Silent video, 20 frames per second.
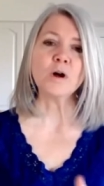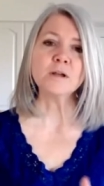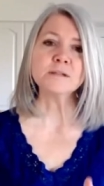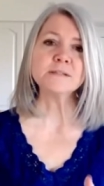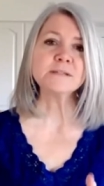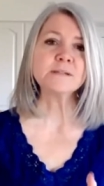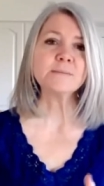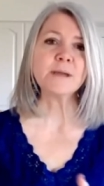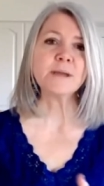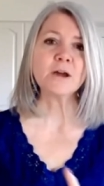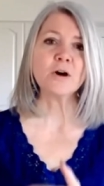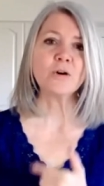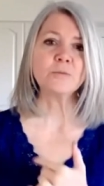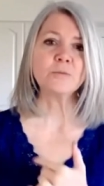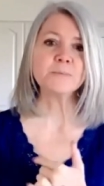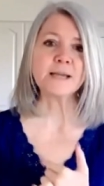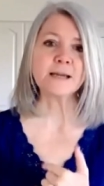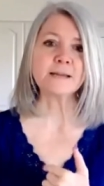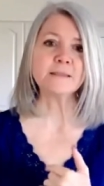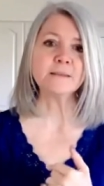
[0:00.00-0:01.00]
wants to make a
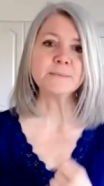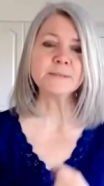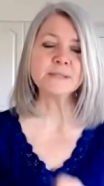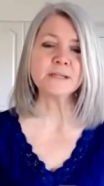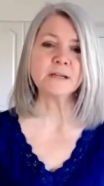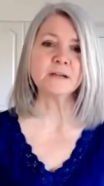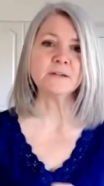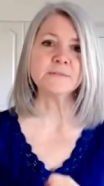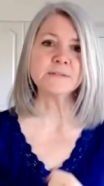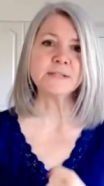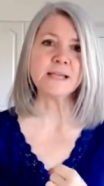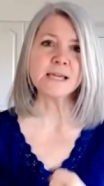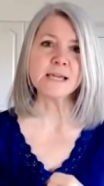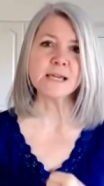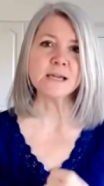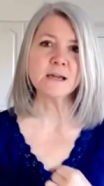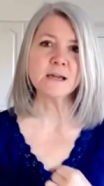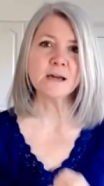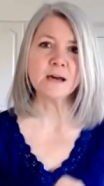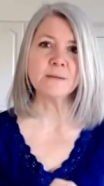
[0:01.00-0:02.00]
hope sack themselves they
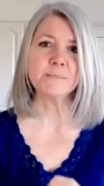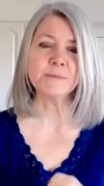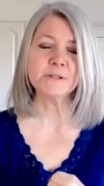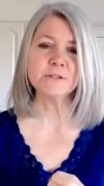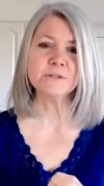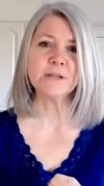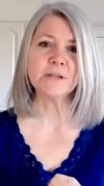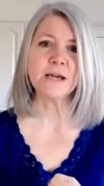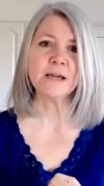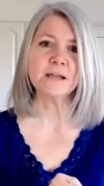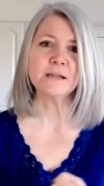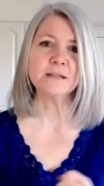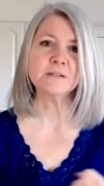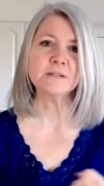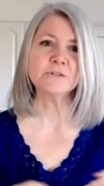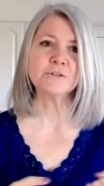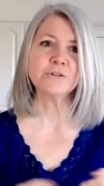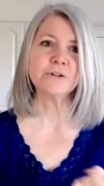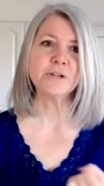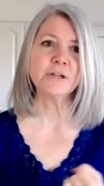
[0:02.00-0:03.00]
can come and do that
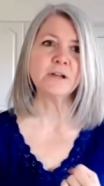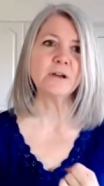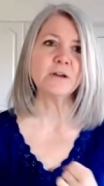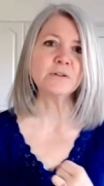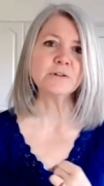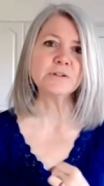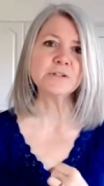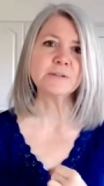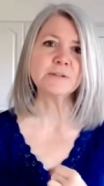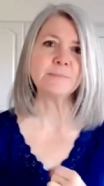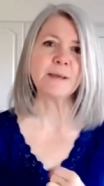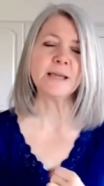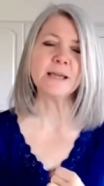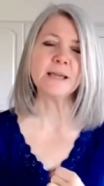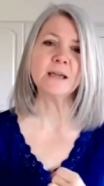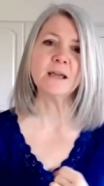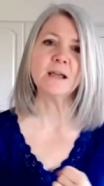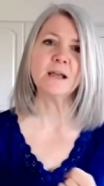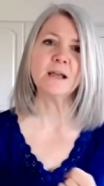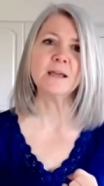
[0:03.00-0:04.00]
it's $30 to make
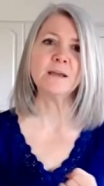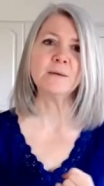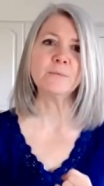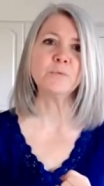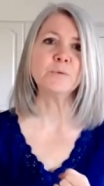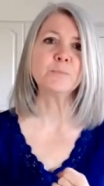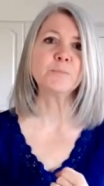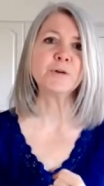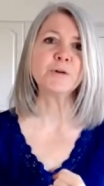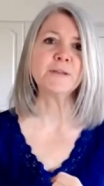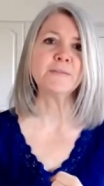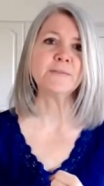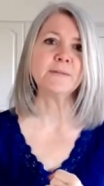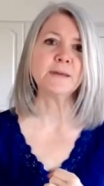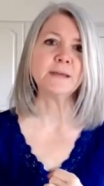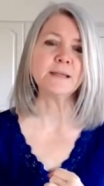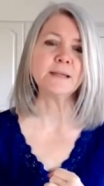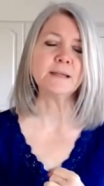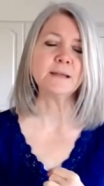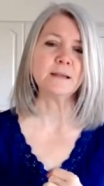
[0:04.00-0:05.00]
it and i will bring
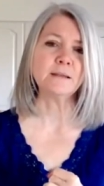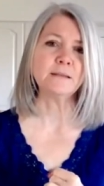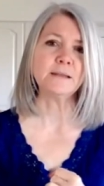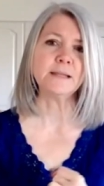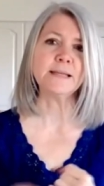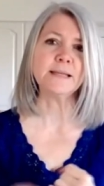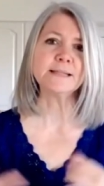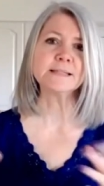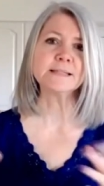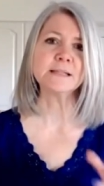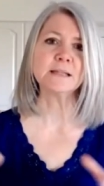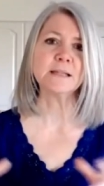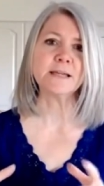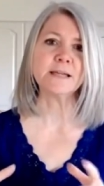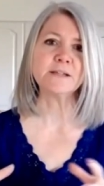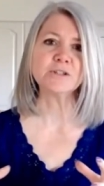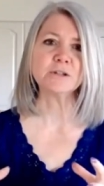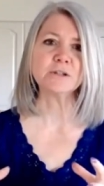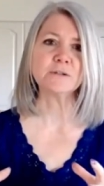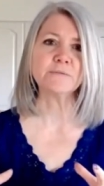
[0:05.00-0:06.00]
the, the
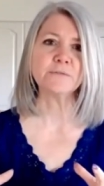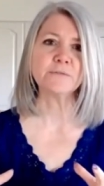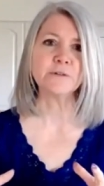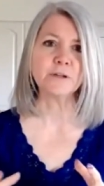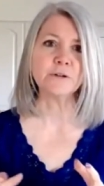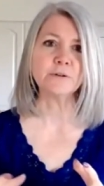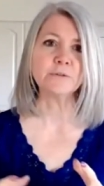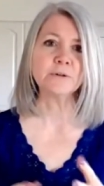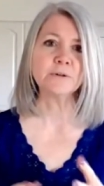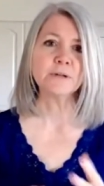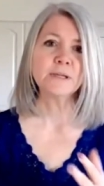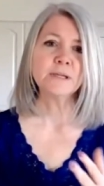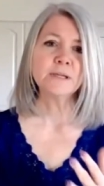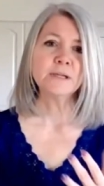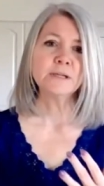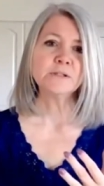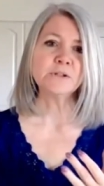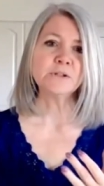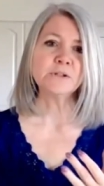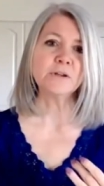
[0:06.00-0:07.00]
insulation for you
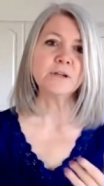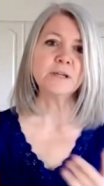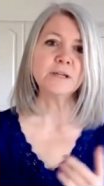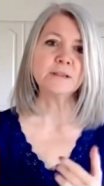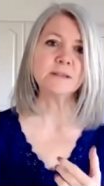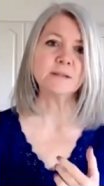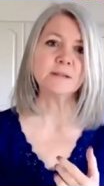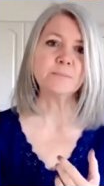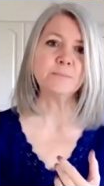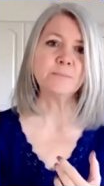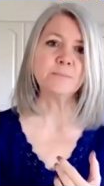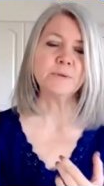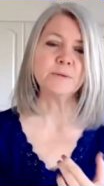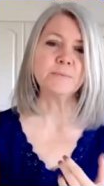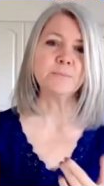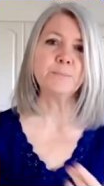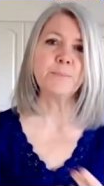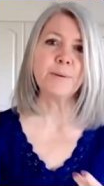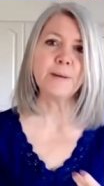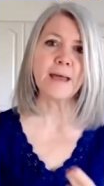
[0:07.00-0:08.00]
so you get the,
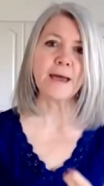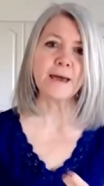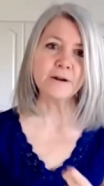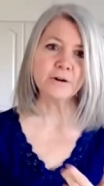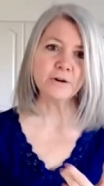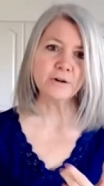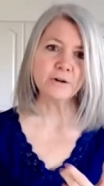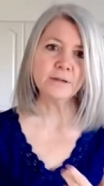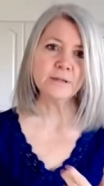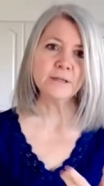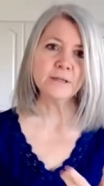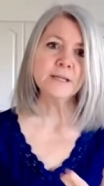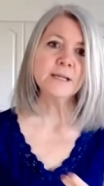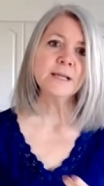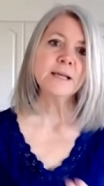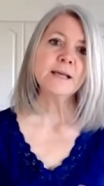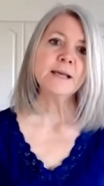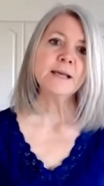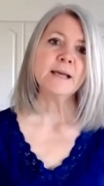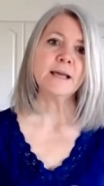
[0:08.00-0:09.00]
the pattern
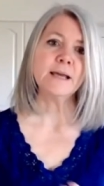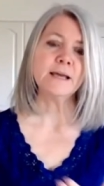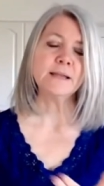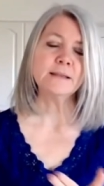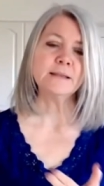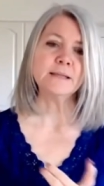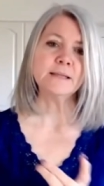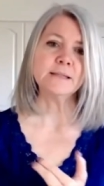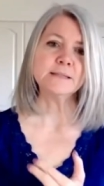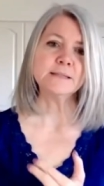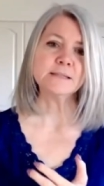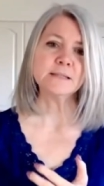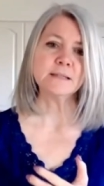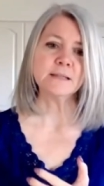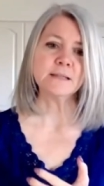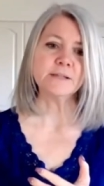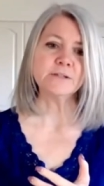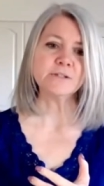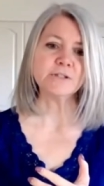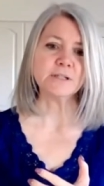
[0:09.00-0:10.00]
and the
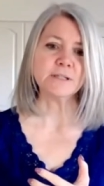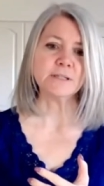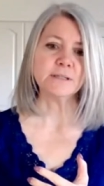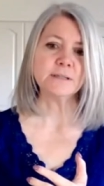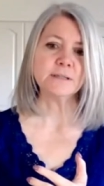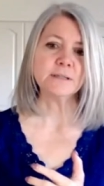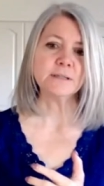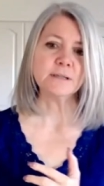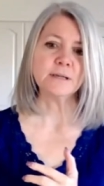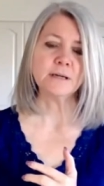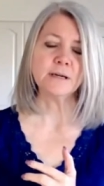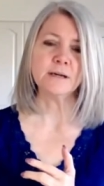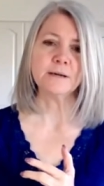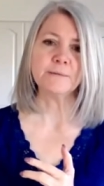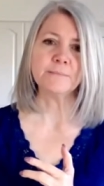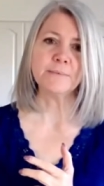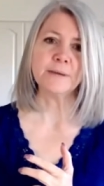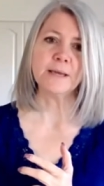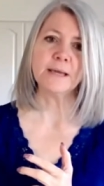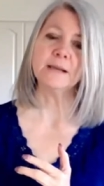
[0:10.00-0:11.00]
insulation
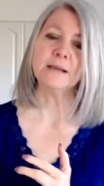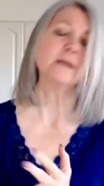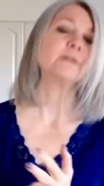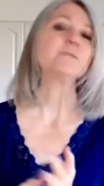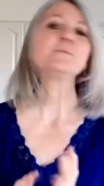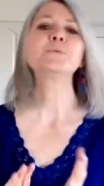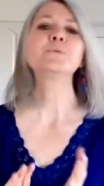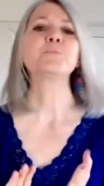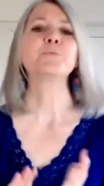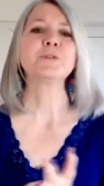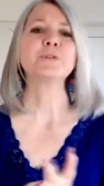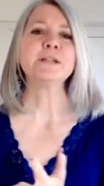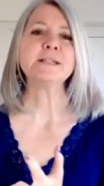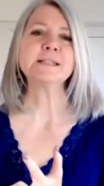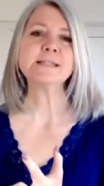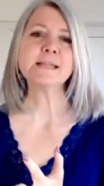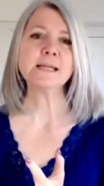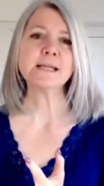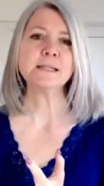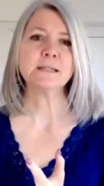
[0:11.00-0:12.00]
um, and i will
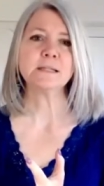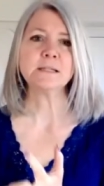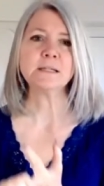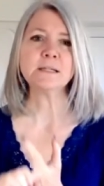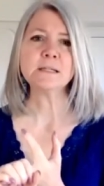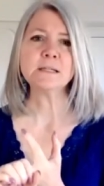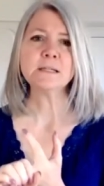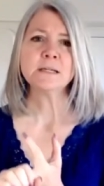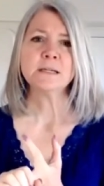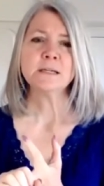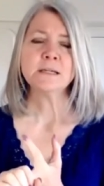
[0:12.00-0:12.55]
pre-send the